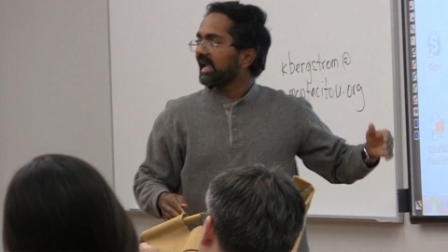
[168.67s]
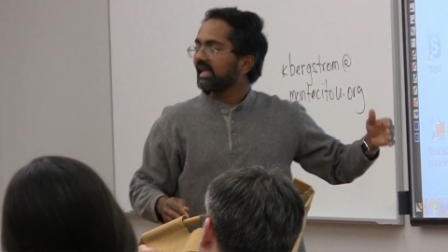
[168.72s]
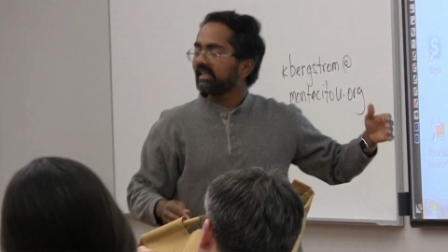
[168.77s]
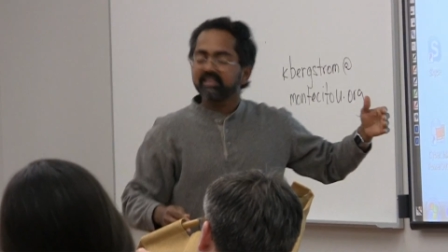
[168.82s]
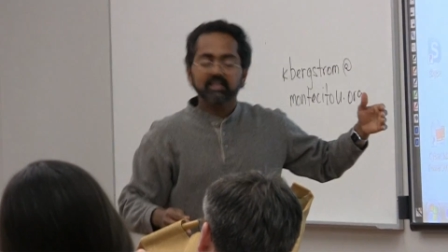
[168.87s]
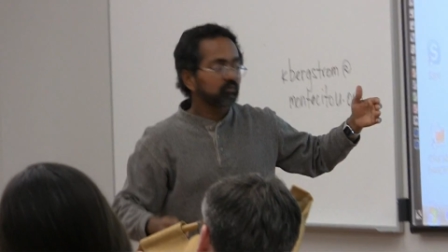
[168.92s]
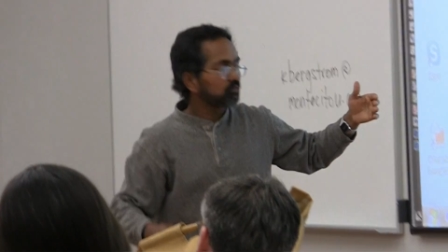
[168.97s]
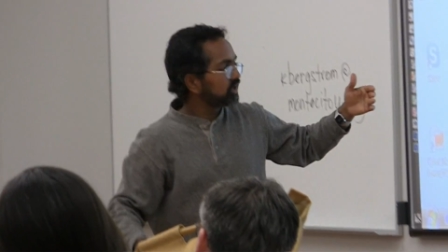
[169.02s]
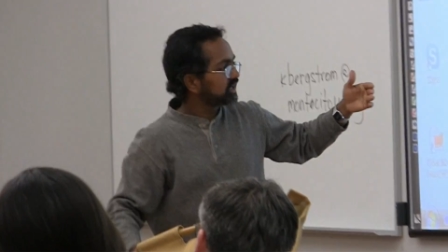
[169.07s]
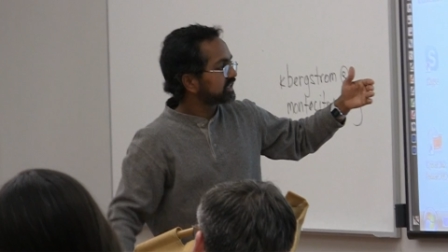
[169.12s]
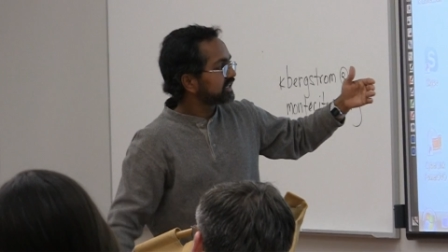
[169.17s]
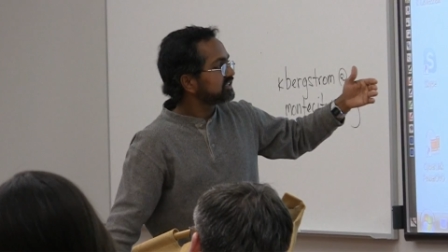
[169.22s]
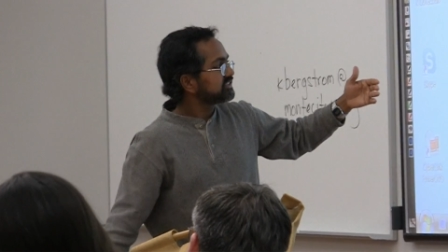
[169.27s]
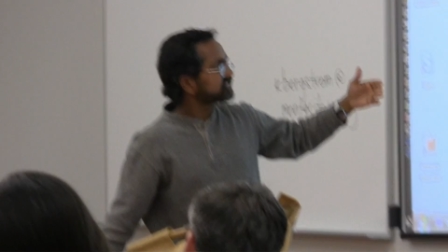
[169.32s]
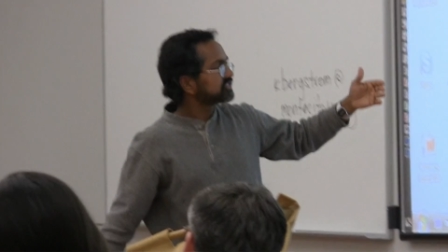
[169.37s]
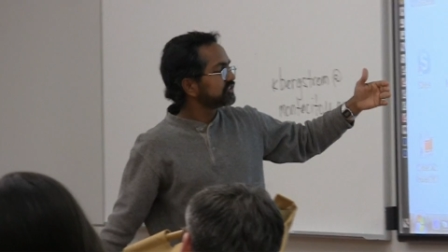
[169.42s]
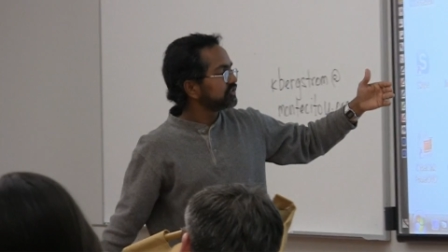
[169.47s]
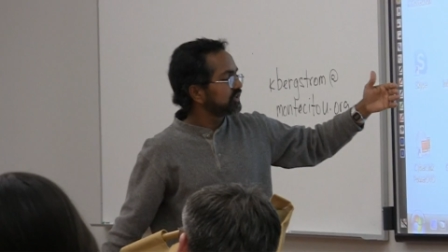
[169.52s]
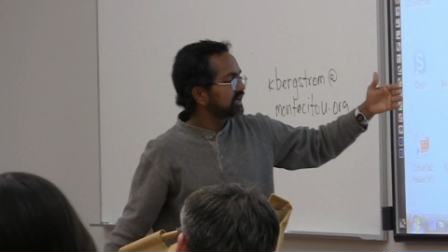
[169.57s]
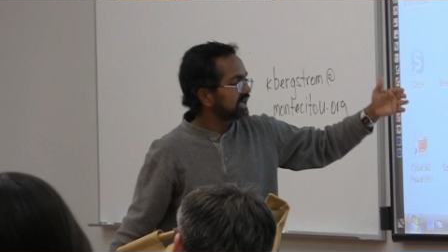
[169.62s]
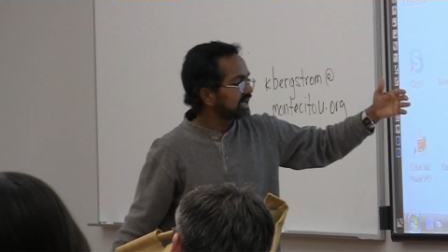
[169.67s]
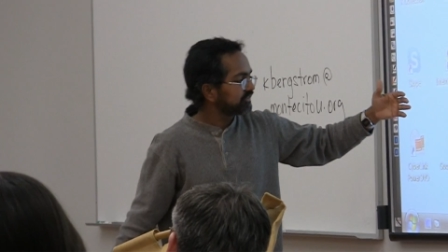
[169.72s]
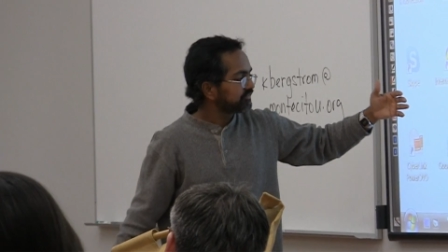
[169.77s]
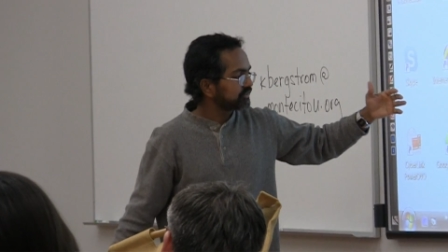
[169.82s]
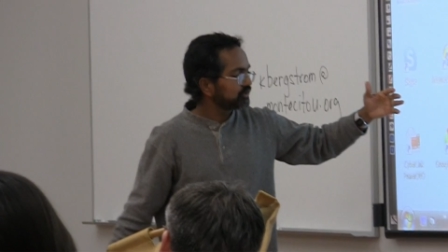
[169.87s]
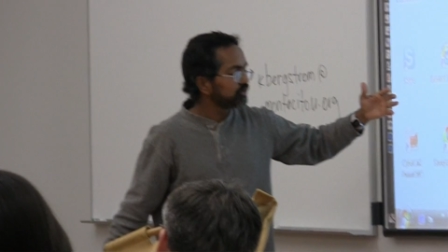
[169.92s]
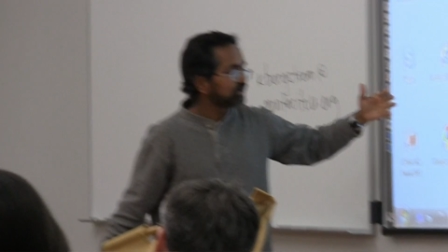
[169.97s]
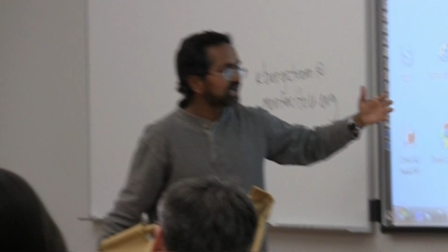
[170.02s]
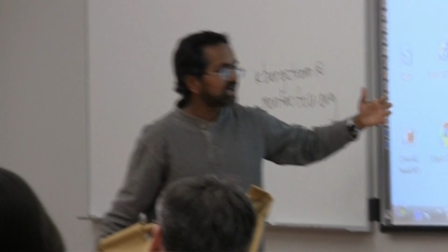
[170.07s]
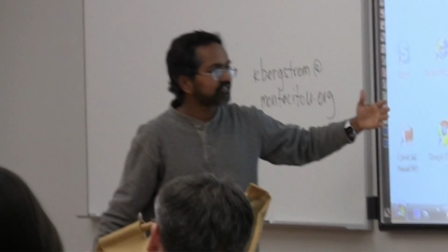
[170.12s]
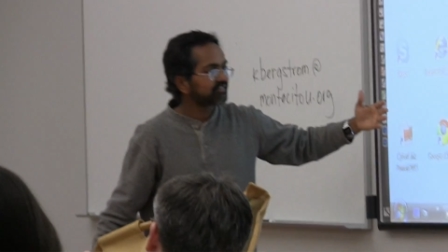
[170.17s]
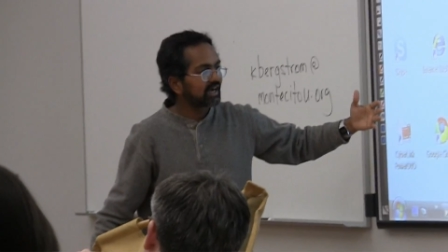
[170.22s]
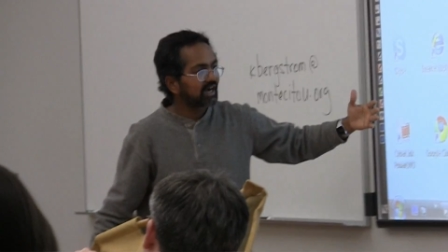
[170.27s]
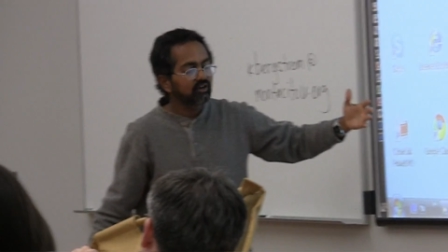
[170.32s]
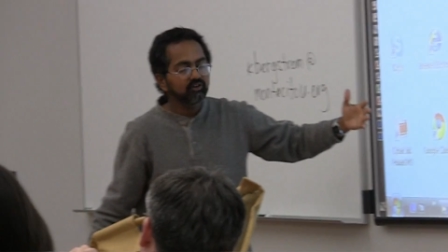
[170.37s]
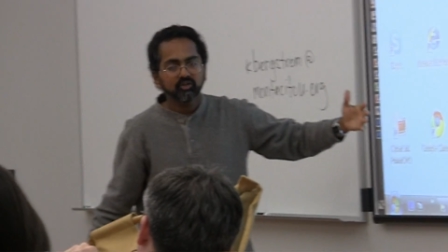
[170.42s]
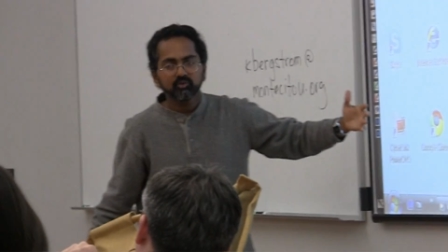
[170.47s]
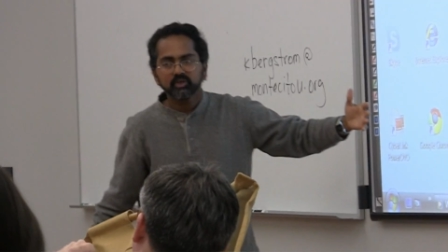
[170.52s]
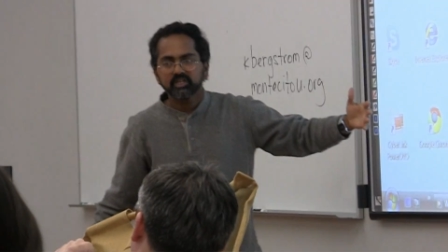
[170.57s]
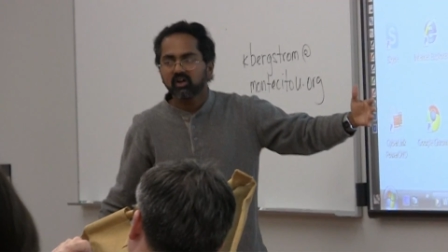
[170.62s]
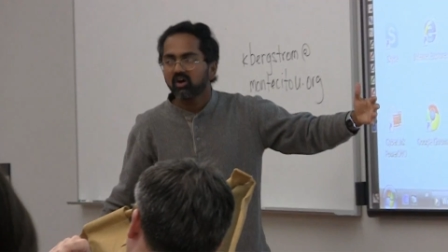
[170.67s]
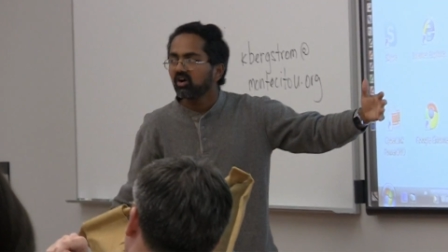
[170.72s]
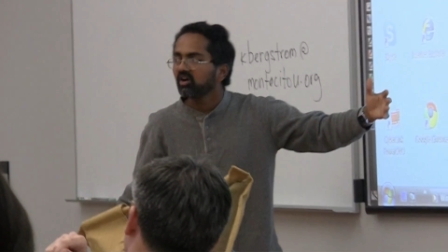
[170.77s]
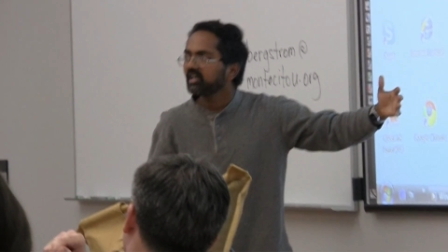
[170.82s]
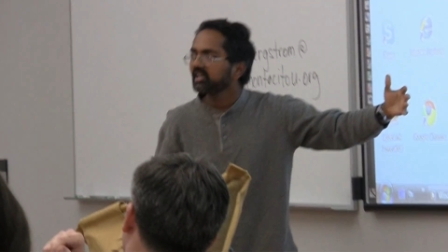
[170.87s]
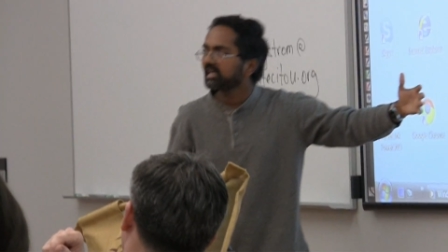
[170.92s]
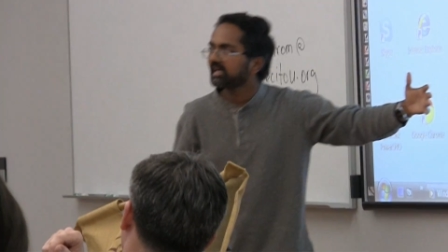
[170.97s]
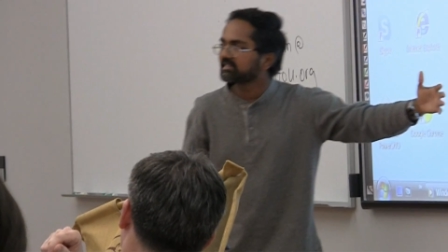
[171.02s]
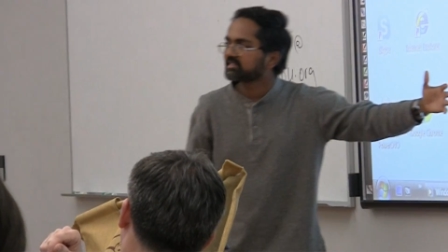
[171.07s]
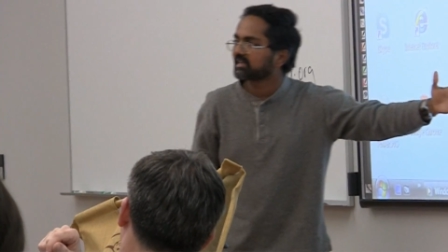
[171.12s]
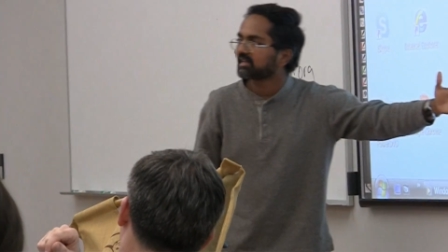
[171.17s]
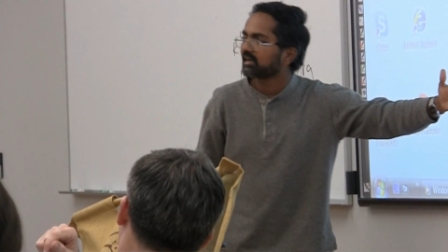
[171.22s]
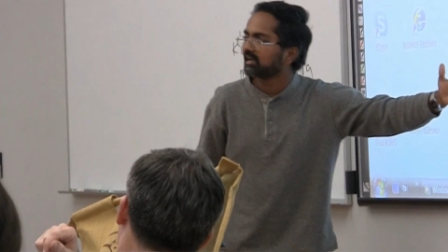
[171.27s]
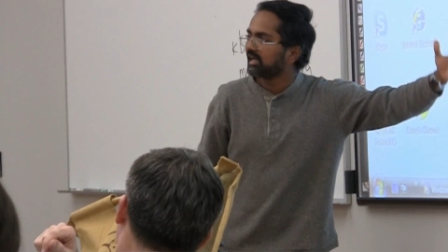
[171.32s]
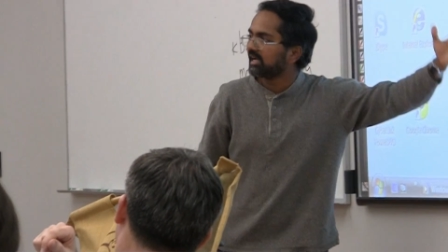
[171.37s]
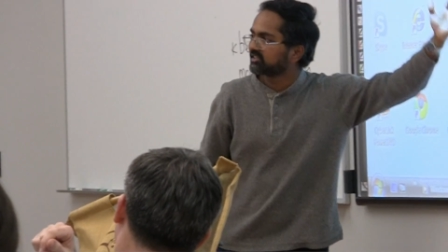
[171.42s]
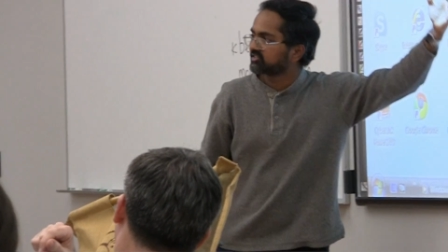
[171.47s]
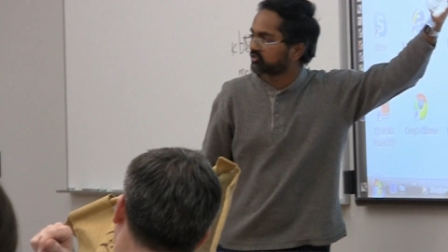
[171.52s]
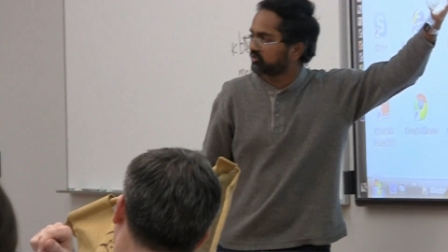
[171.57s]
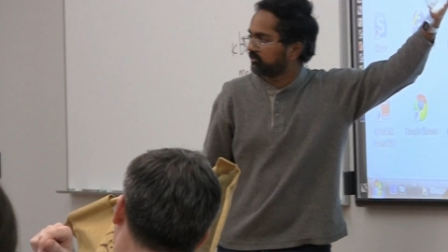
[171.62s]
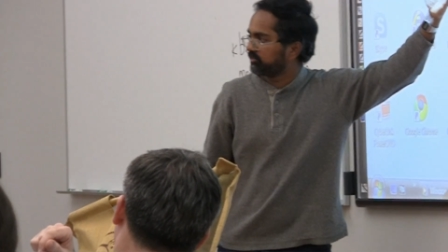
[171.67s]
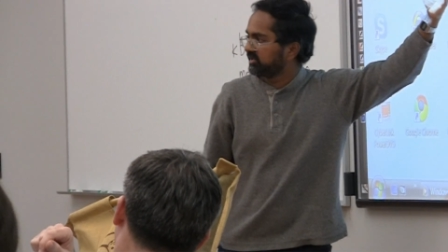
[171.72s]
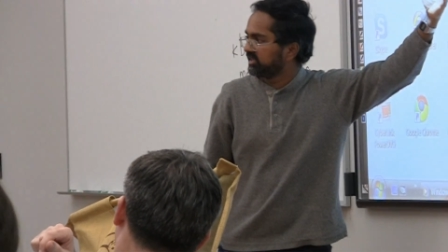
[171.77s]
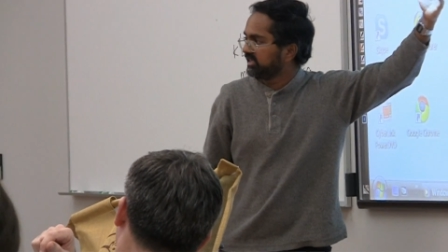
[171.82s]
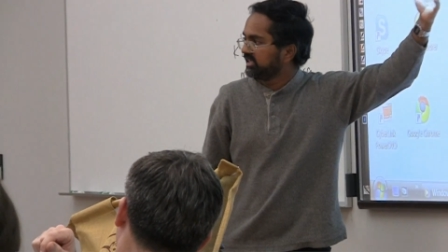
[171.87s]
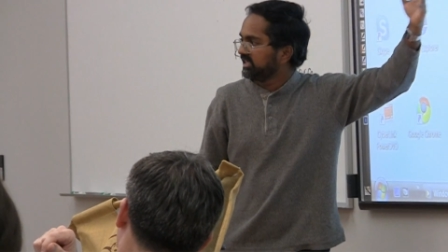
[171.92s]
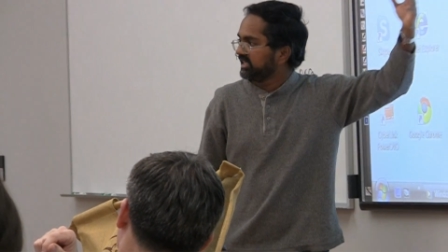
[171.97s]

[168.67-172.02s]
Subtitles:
And then what else do you have? You have how do we organize a classroom?